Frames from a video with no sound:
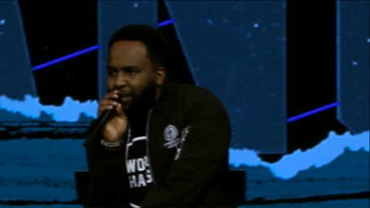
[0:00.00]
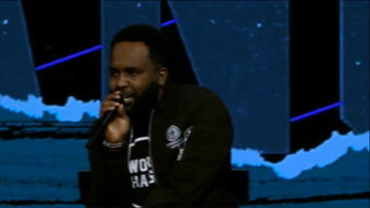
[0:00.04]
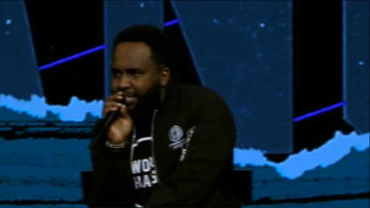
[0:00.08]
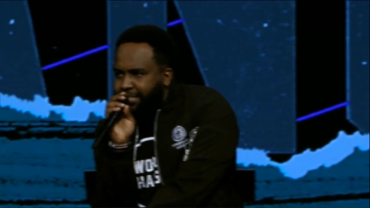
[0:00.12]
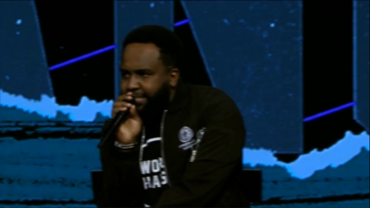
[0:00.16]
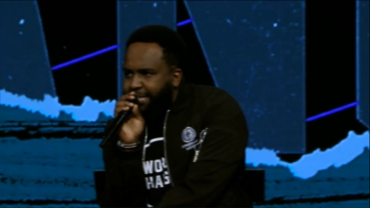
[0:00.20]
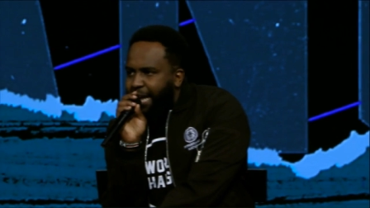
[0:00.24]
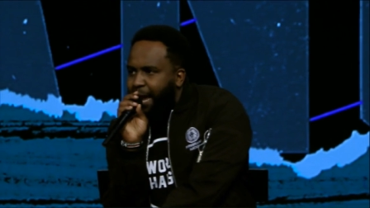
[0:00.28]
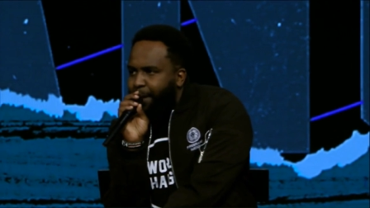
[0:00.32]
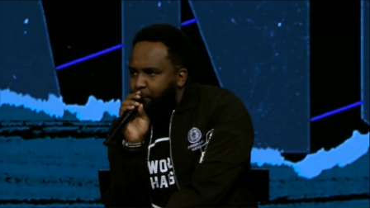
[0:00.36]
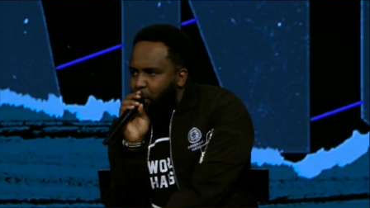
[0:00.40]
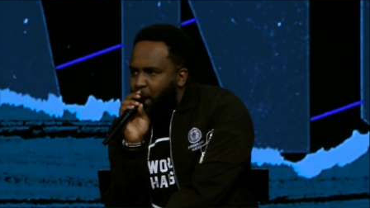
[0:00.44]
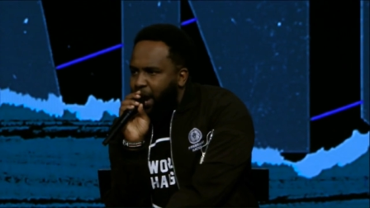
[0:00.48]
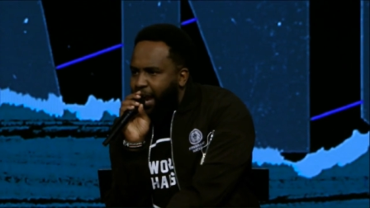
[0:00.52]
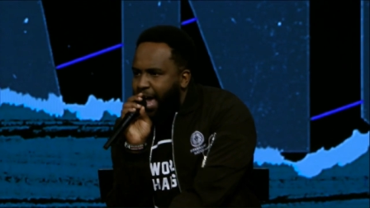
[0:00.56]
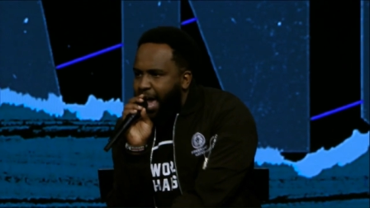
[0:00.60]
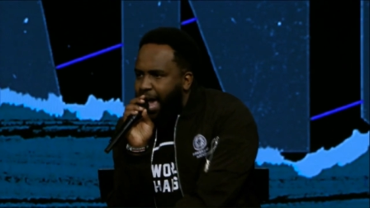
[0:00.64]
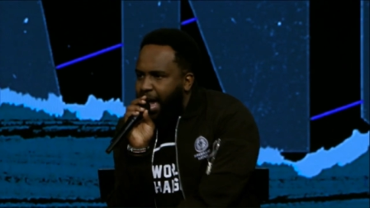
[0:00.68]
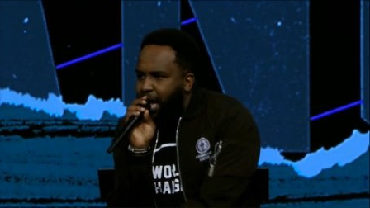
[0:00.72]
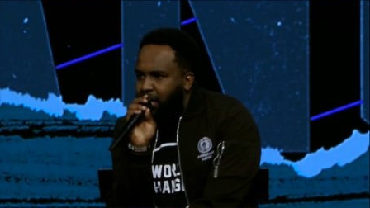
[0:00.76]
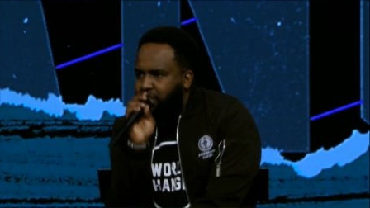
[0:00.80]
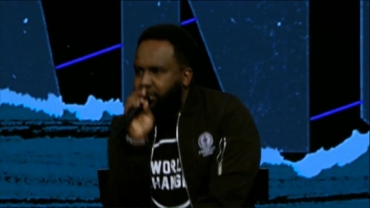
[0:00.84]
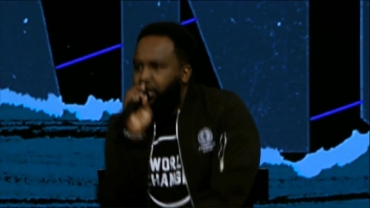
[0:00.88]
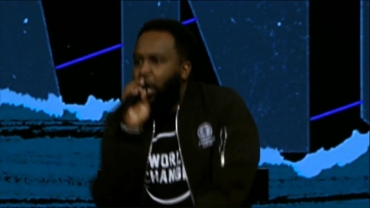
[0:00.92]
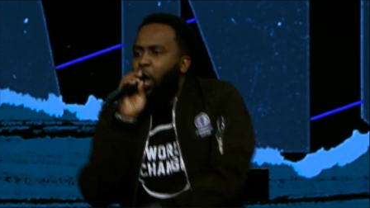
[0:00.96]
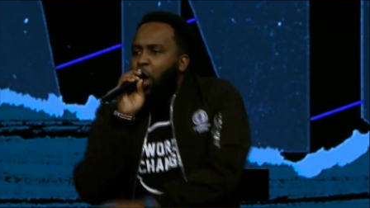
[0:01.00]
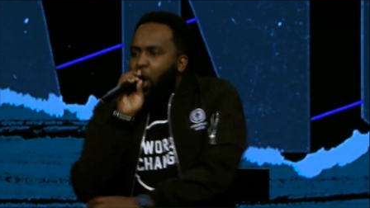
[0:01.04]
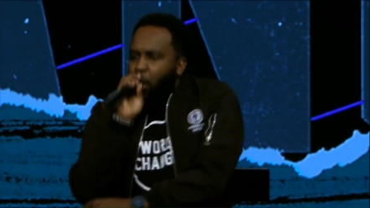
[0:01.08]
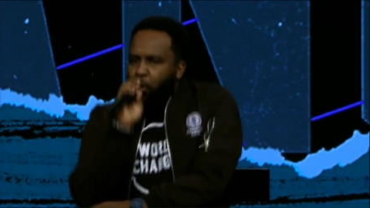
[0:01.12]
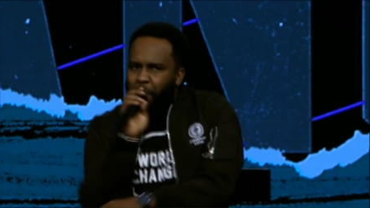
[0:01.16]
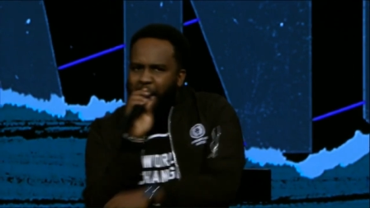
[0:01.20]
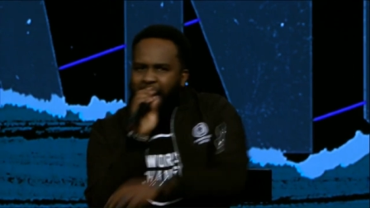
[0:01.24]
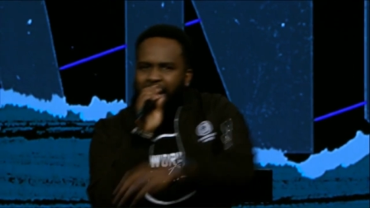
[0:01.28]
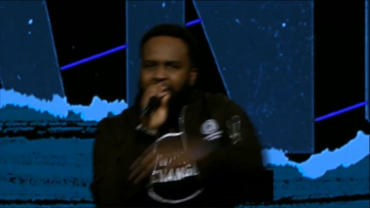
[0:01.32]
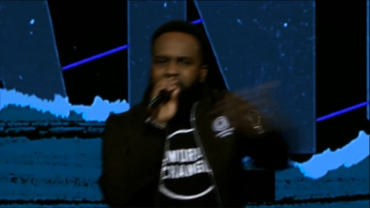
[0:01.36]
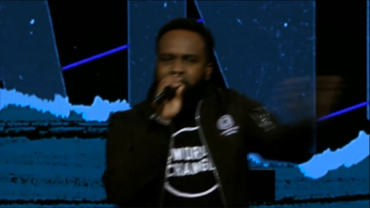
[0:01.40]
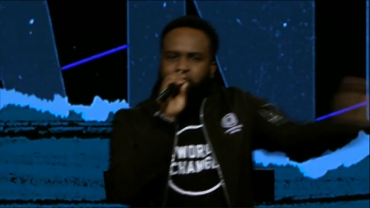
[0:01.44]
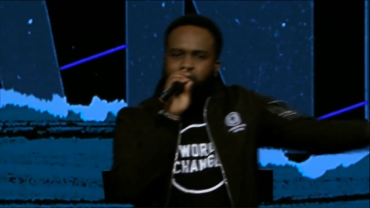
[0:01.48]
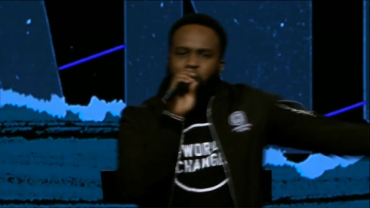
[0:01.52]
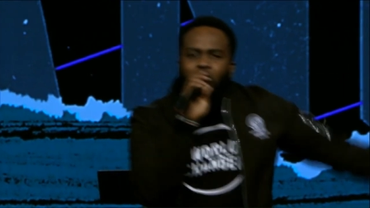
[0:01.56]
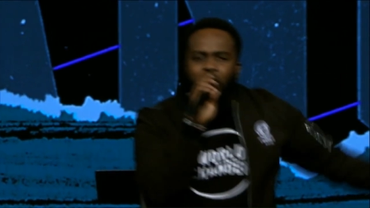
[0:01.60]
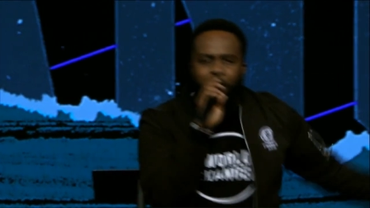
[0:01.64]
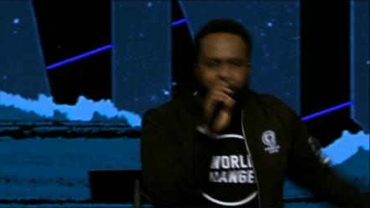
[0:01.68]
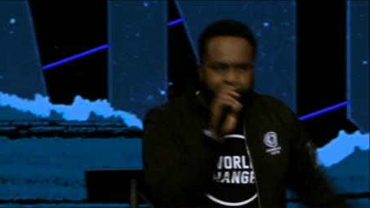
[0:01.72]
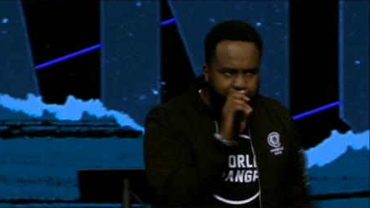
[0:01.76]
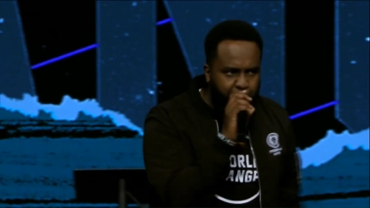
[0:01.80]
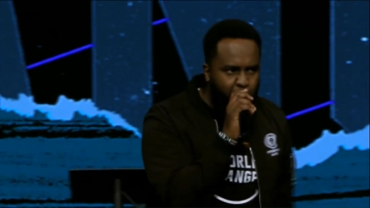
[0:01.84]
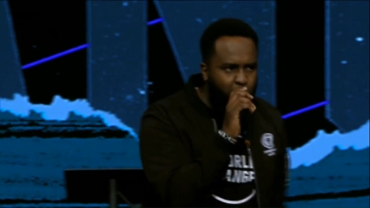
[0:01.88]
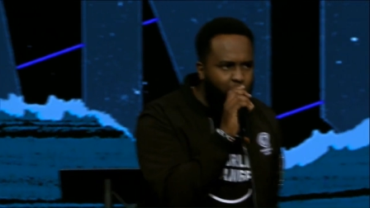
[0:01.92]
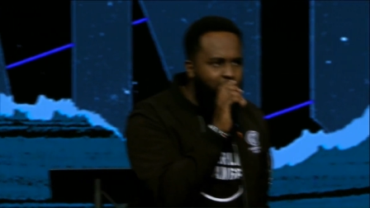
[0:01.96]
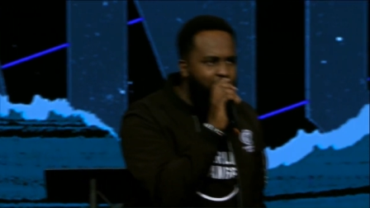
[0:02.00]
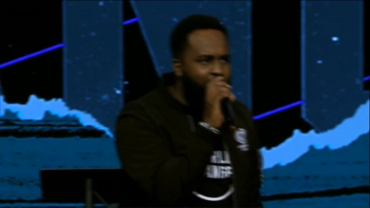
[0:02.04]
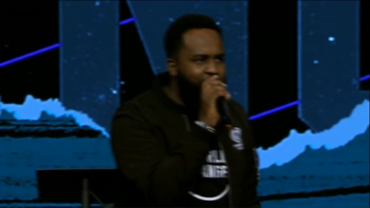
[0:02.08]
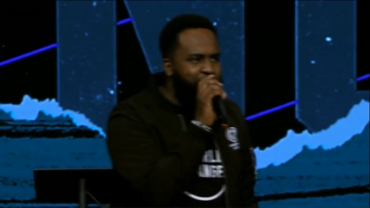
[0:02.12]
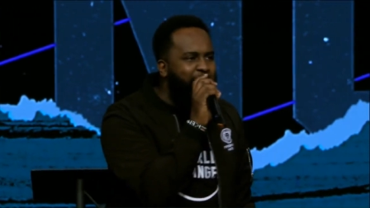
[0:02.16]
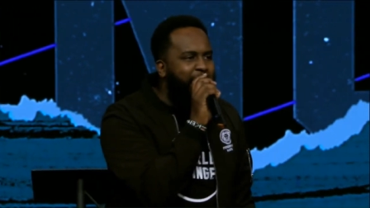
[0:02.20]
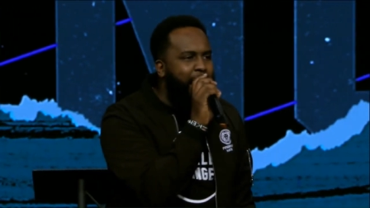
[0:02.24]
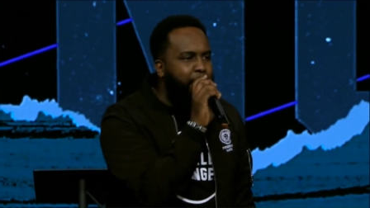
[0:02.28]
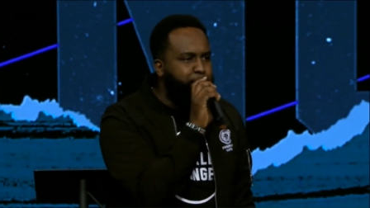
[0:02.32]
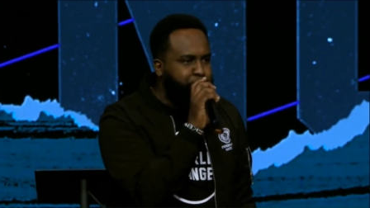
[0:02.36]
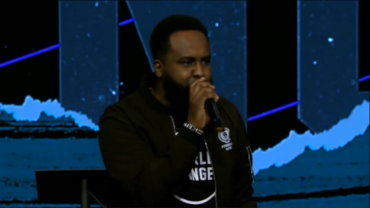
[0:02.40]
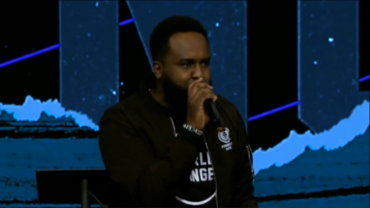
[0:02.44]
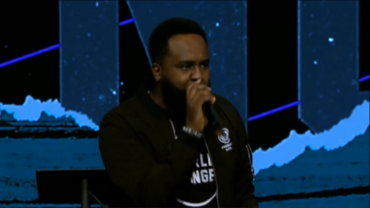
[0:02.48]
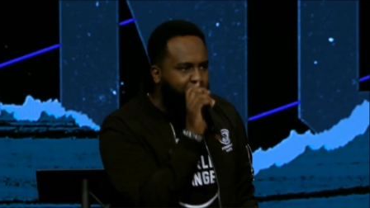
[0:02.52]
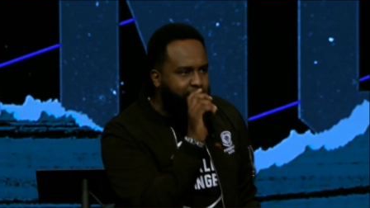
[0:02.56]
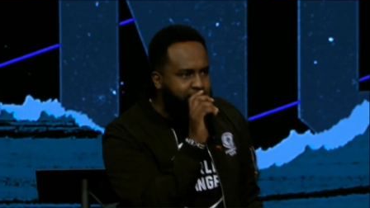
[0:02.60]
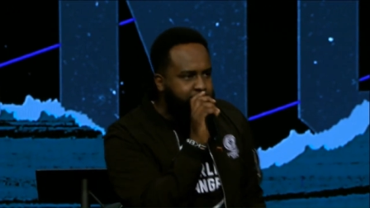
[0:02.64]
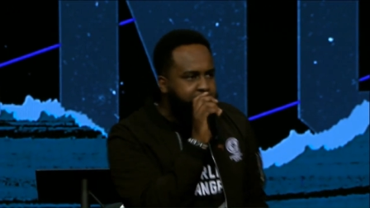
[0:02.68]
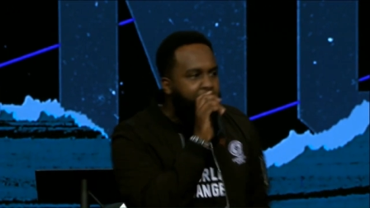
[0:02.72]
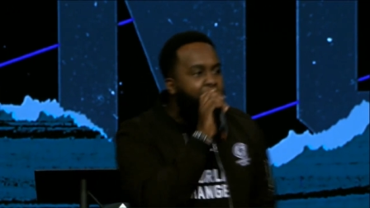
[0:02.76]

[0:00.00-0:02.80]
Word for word: someone else. We are so full of options.